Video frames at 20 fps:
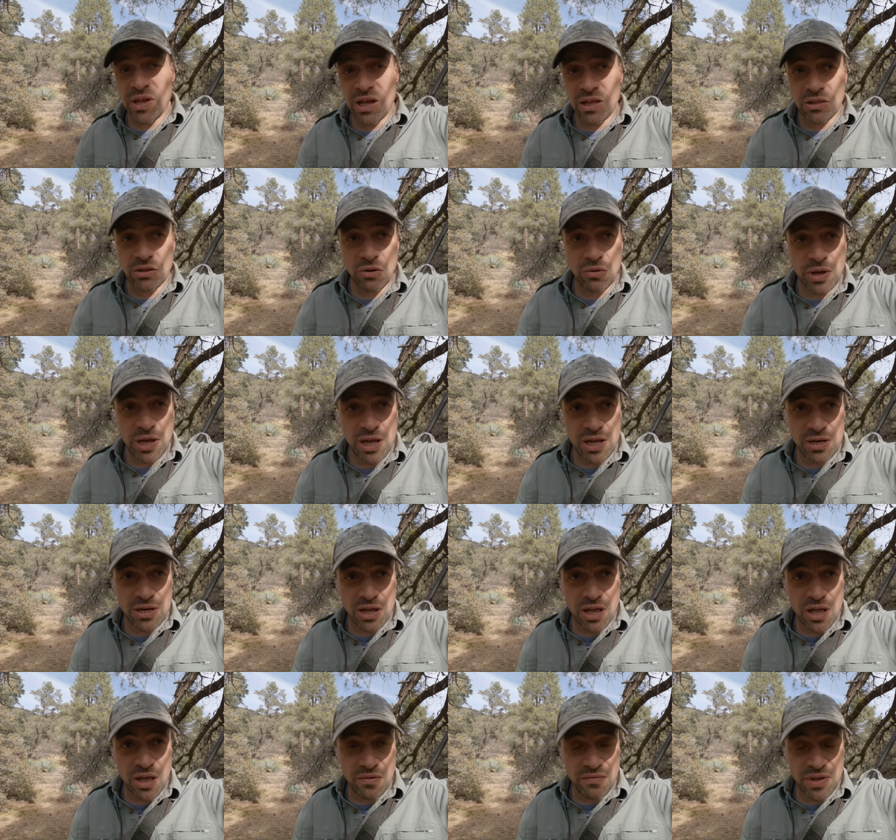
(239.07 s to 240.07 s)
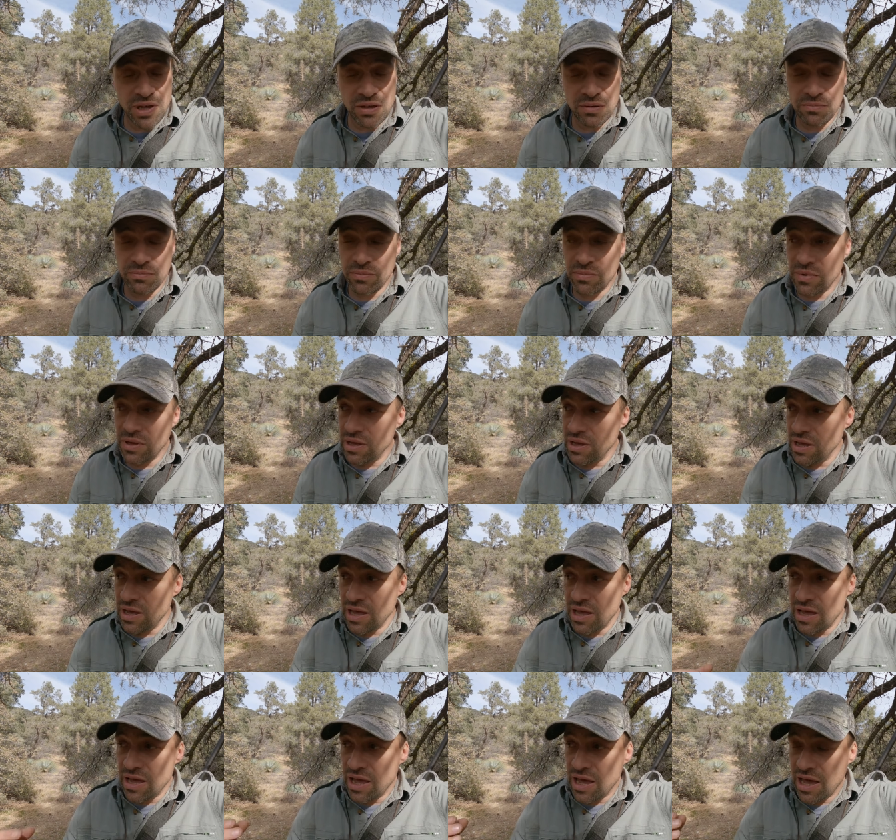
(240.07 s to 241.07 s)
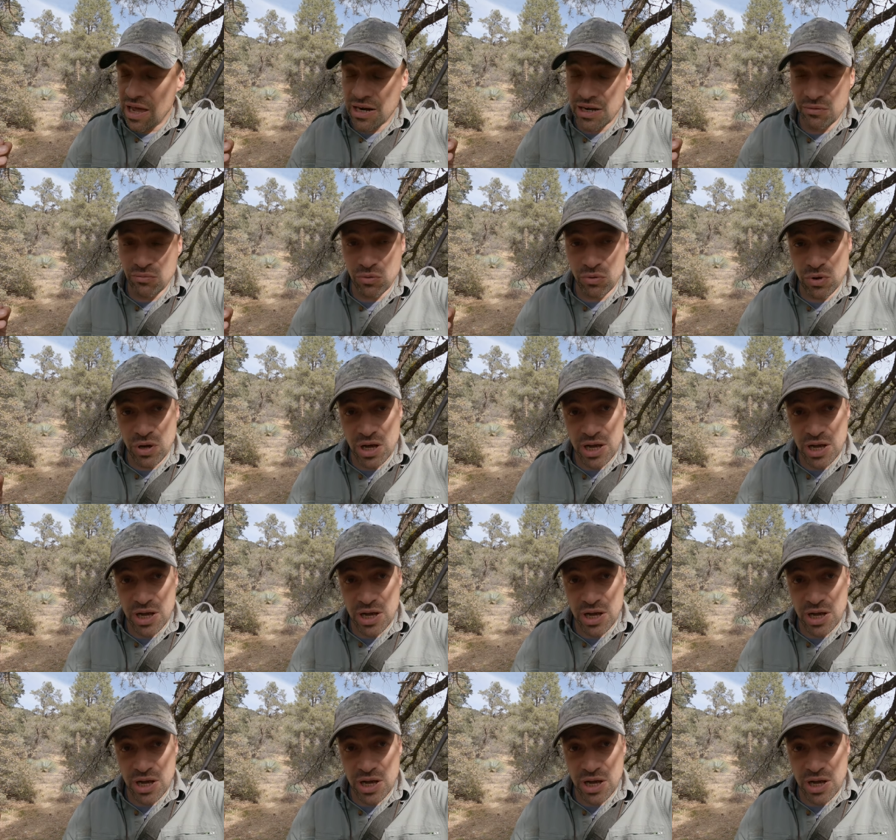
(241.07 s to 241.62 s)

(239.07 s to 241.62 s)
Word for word: not located a covey, and I will